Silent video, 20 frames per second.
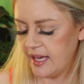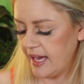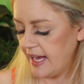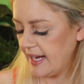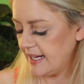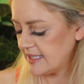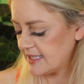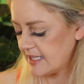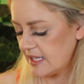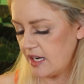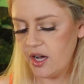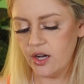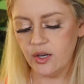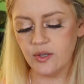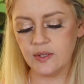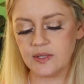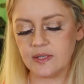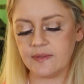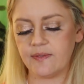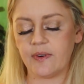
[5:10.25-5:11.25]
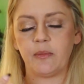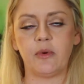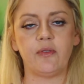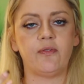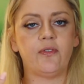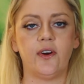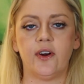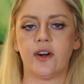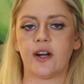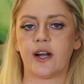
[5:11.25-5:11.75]
A's and O's from
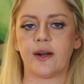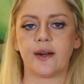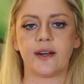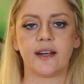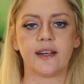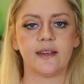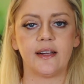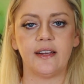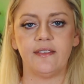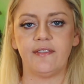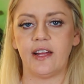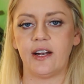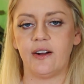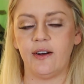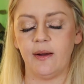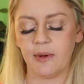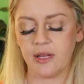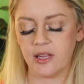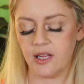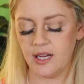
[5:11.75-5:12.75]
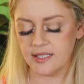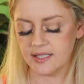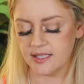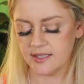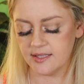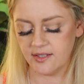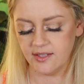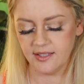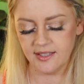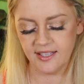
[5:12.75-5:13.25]
afar, if I don't have my
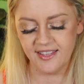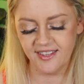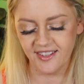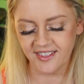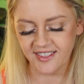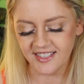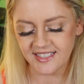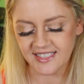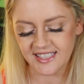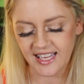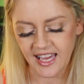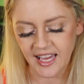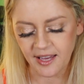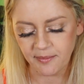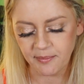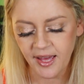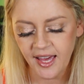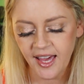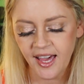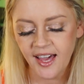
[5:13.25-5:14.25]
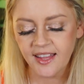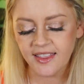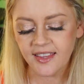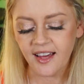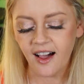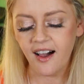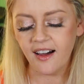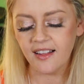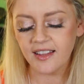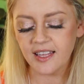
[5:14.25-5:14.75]
glasses on, they look the same.
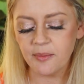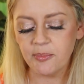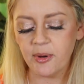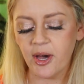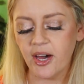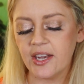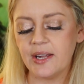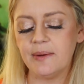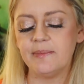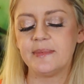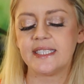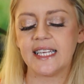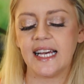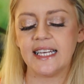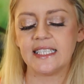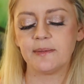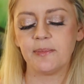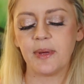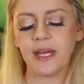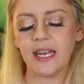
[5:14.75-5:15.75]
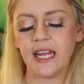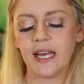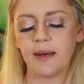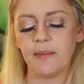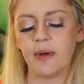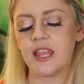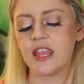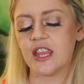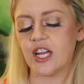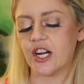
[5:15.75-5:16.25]
The Holly bottom, size medium, at